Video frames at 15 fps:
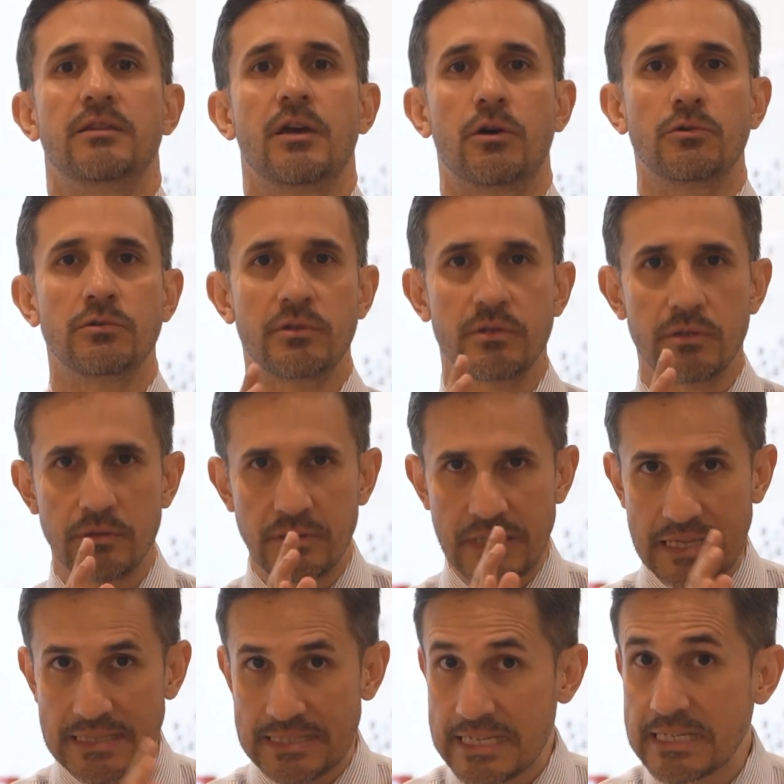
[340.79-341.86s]
the
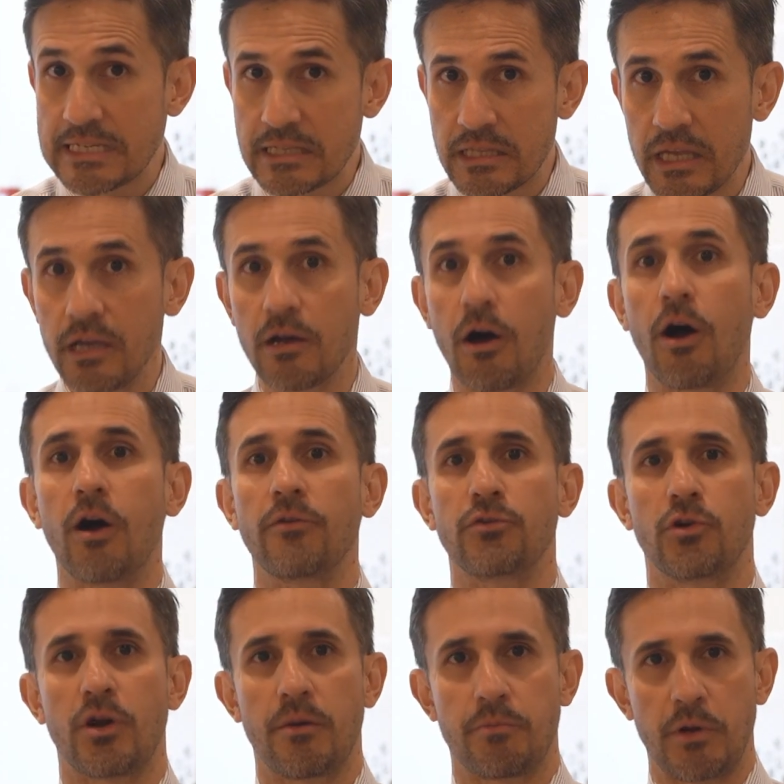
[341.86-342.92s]
authenticity of
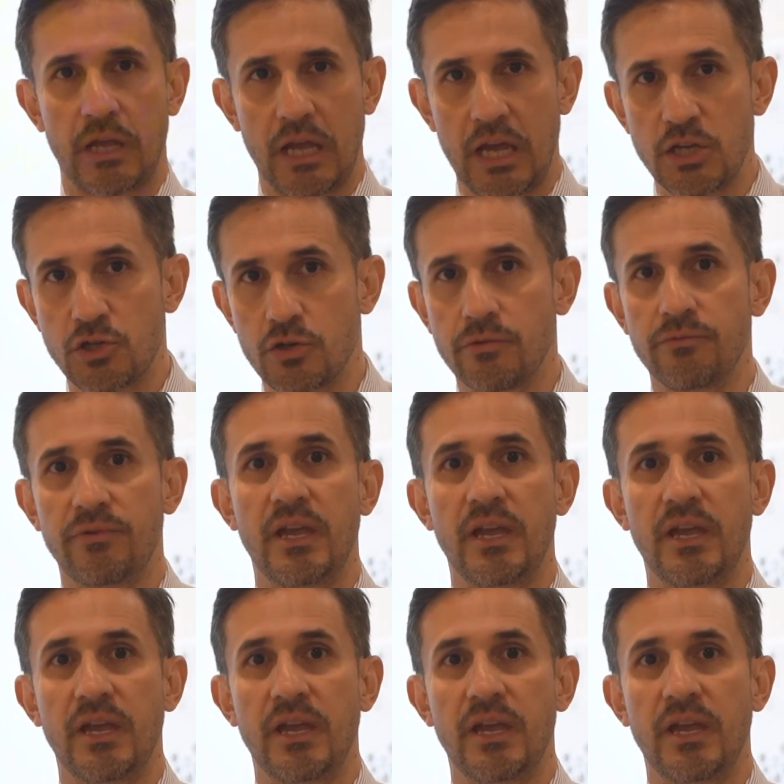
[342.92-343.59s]
your application